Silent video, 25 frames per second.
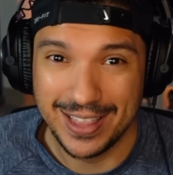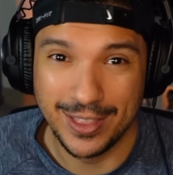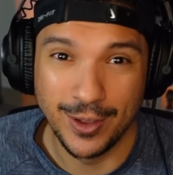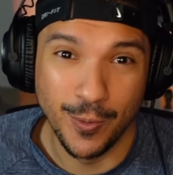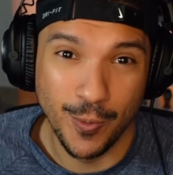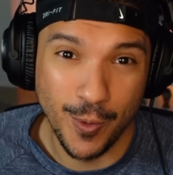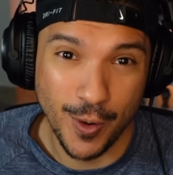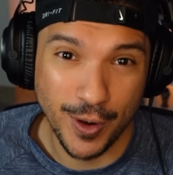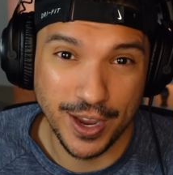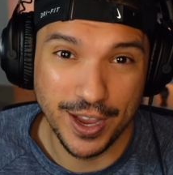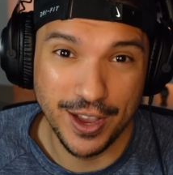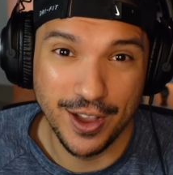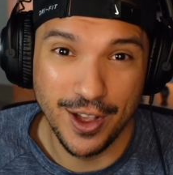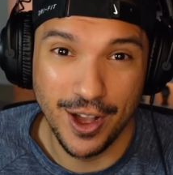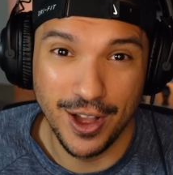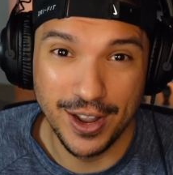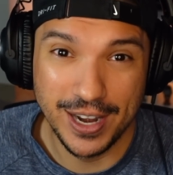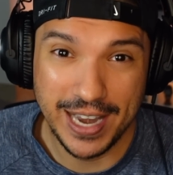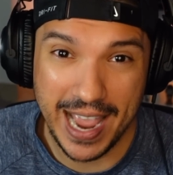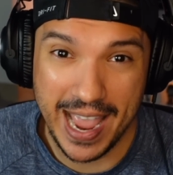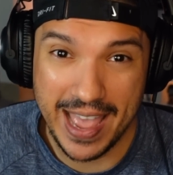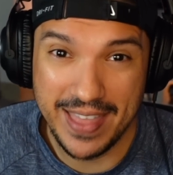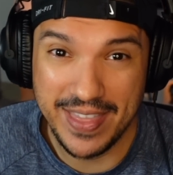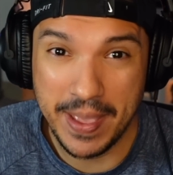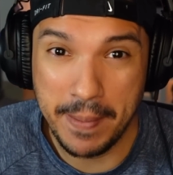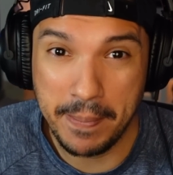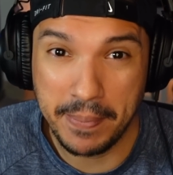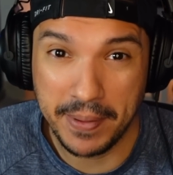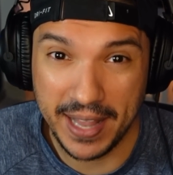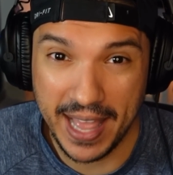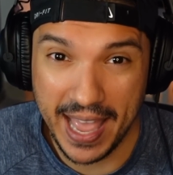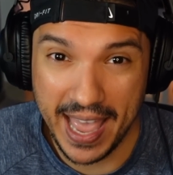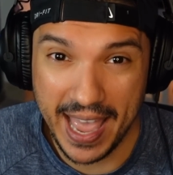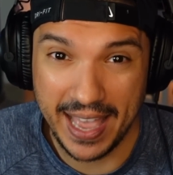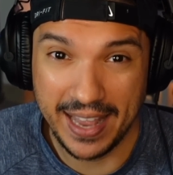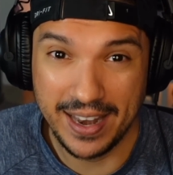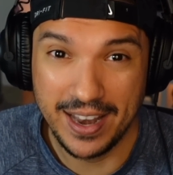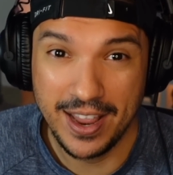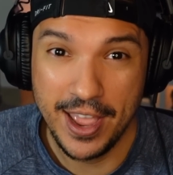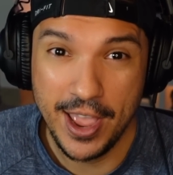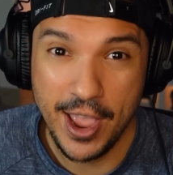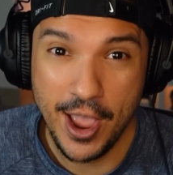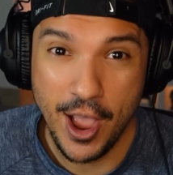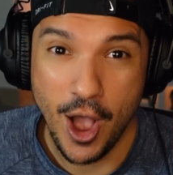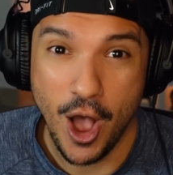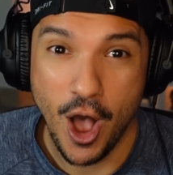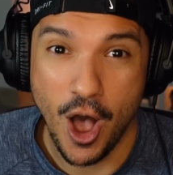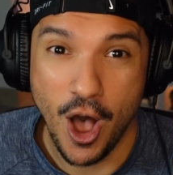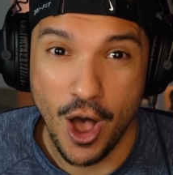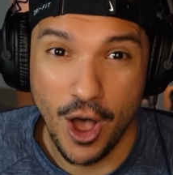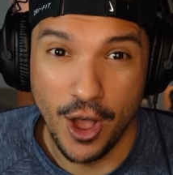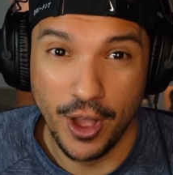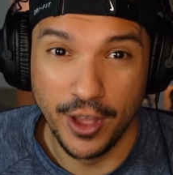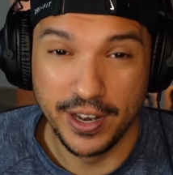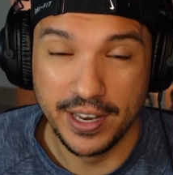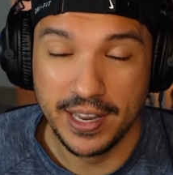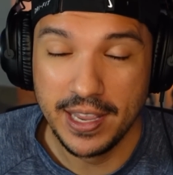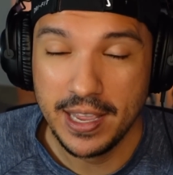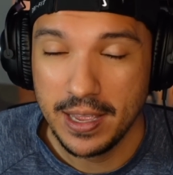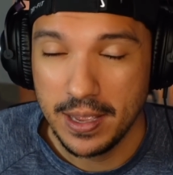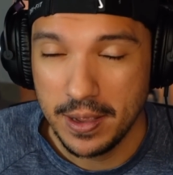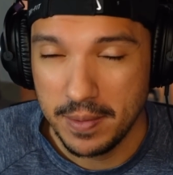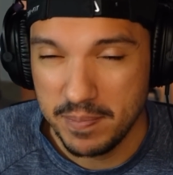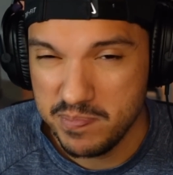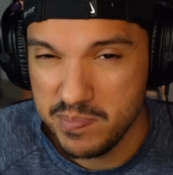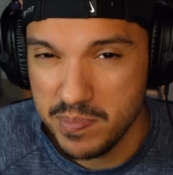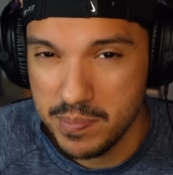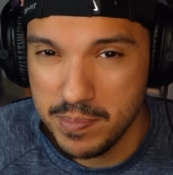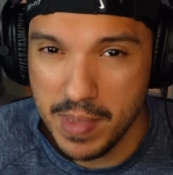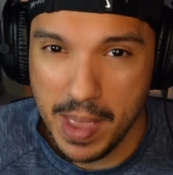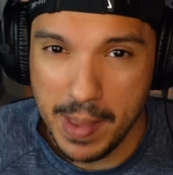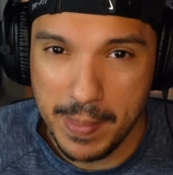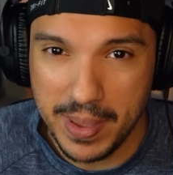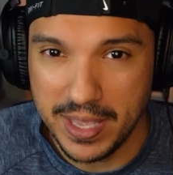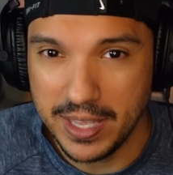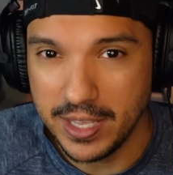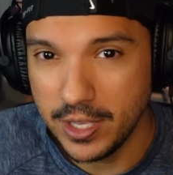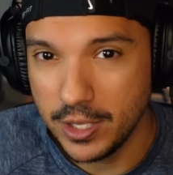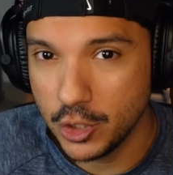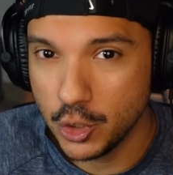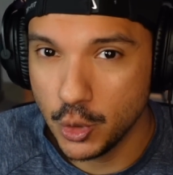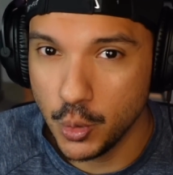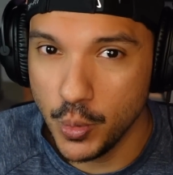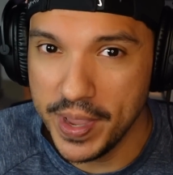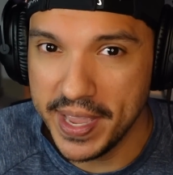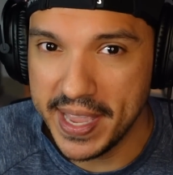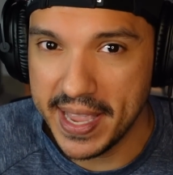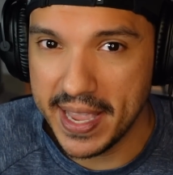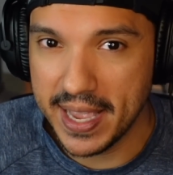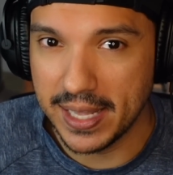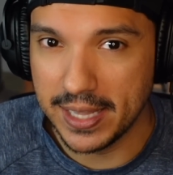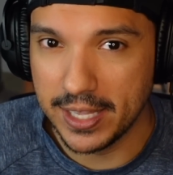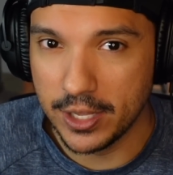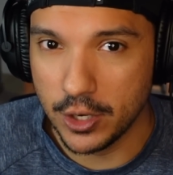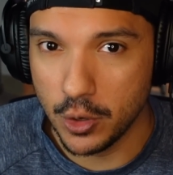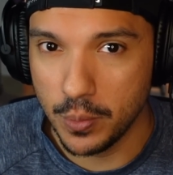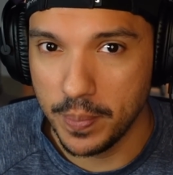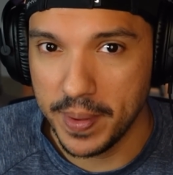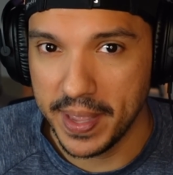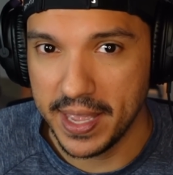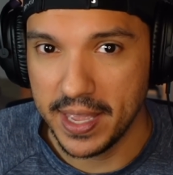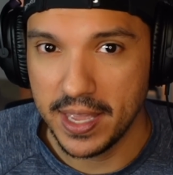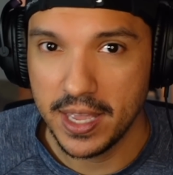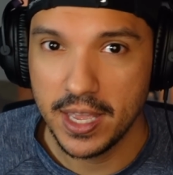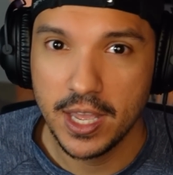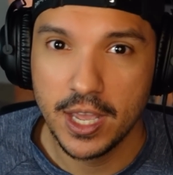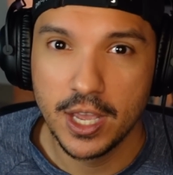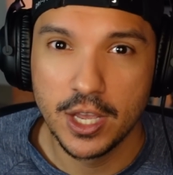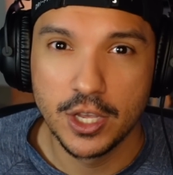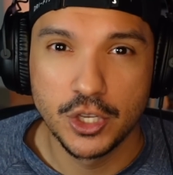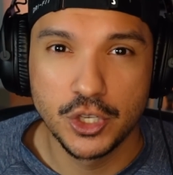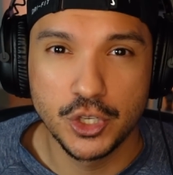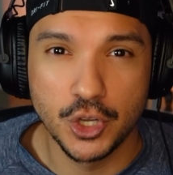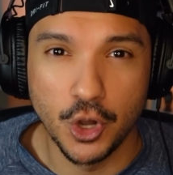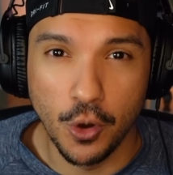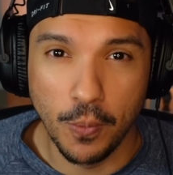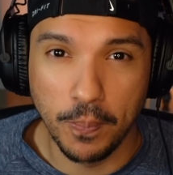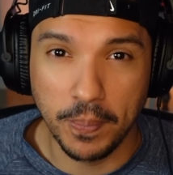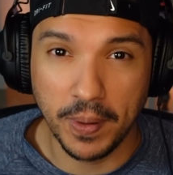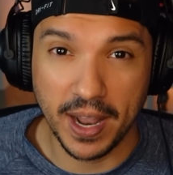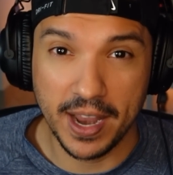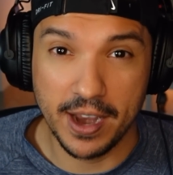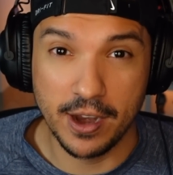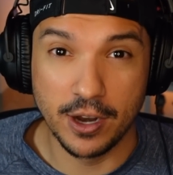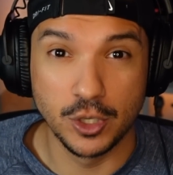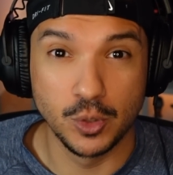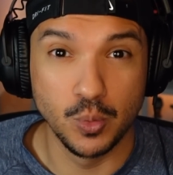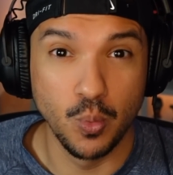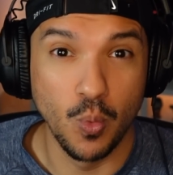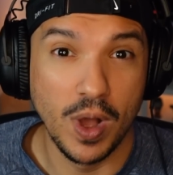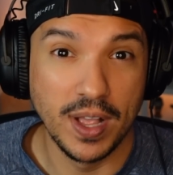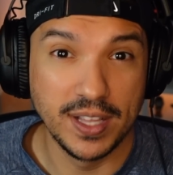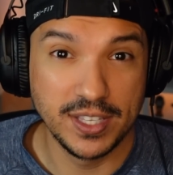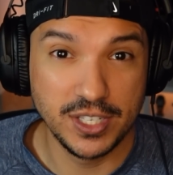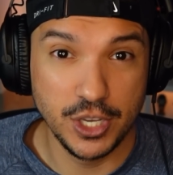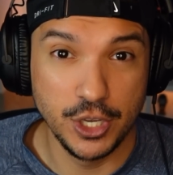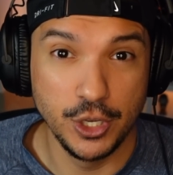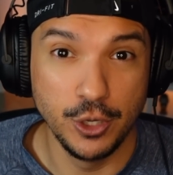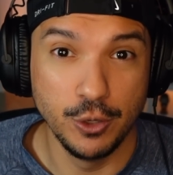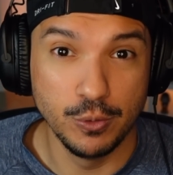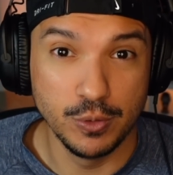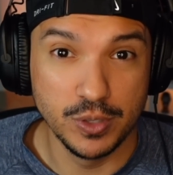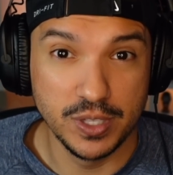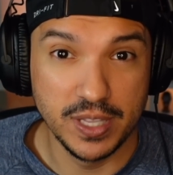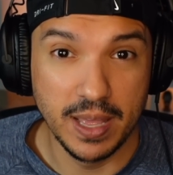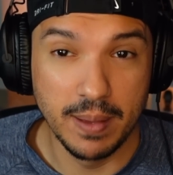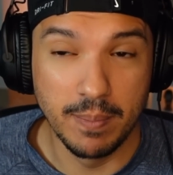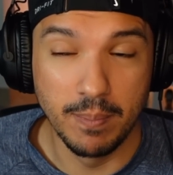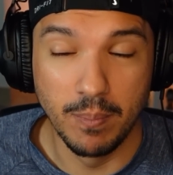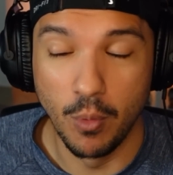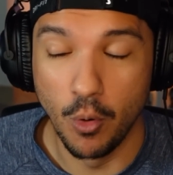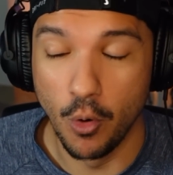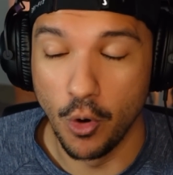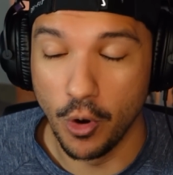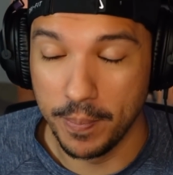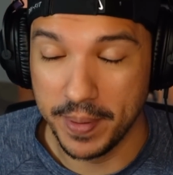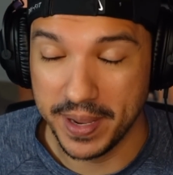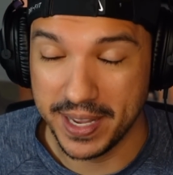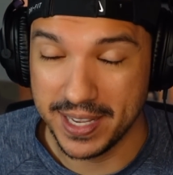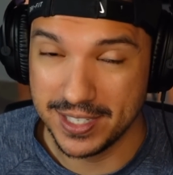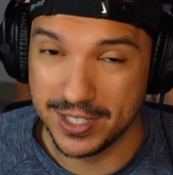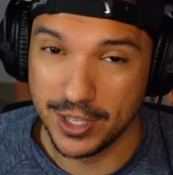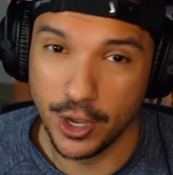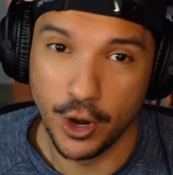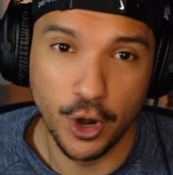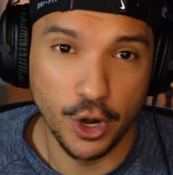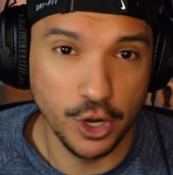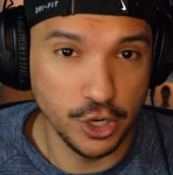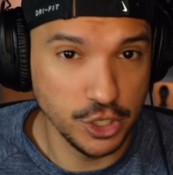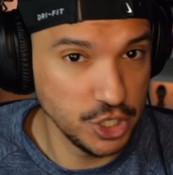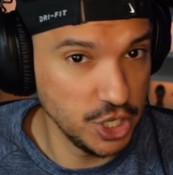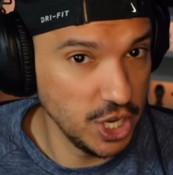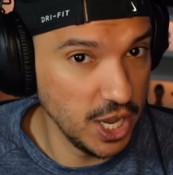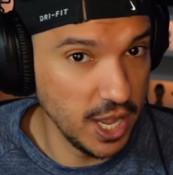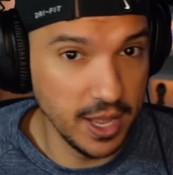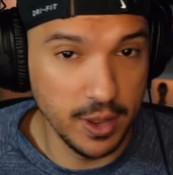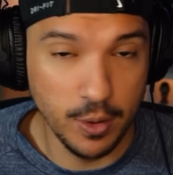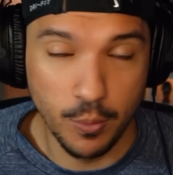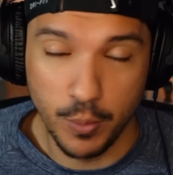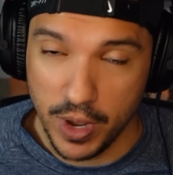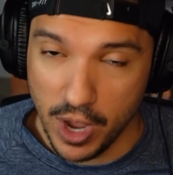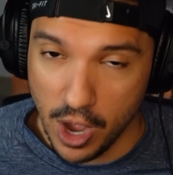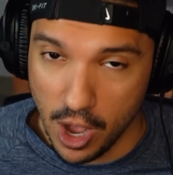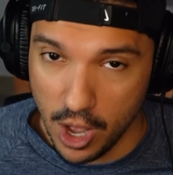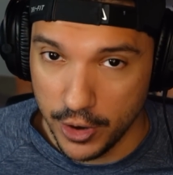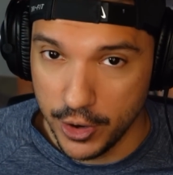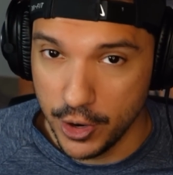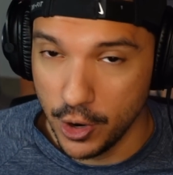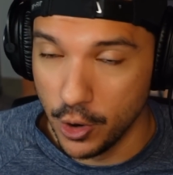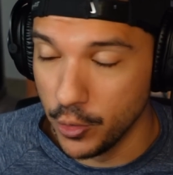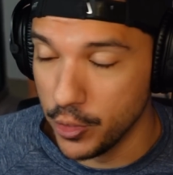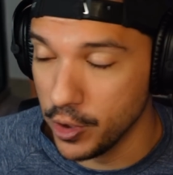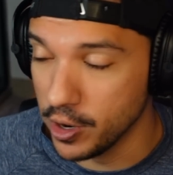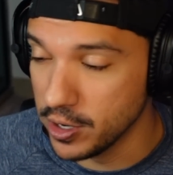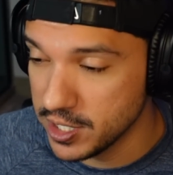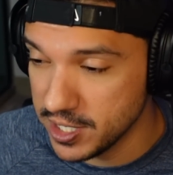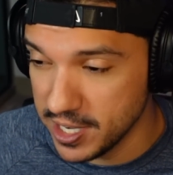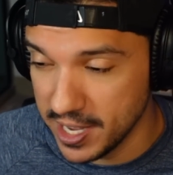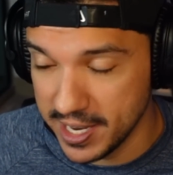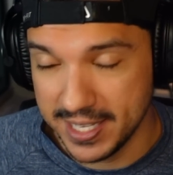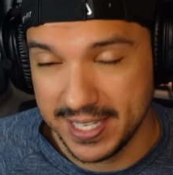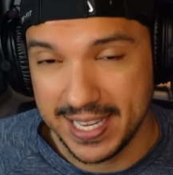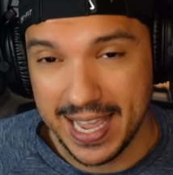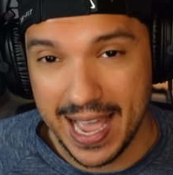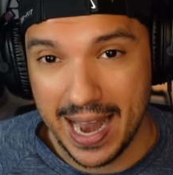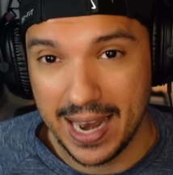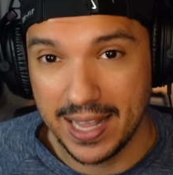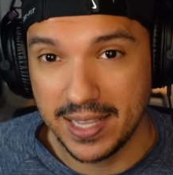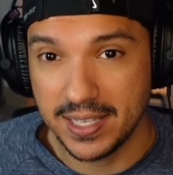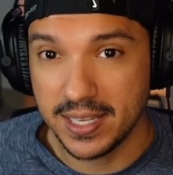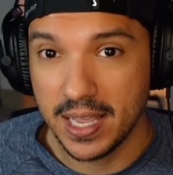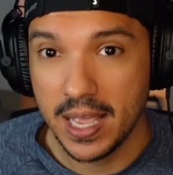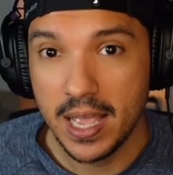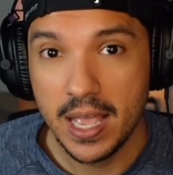working on, and they plan on maybe tweaking a little bit so players want to use them more, because we all know there are a ton of talents,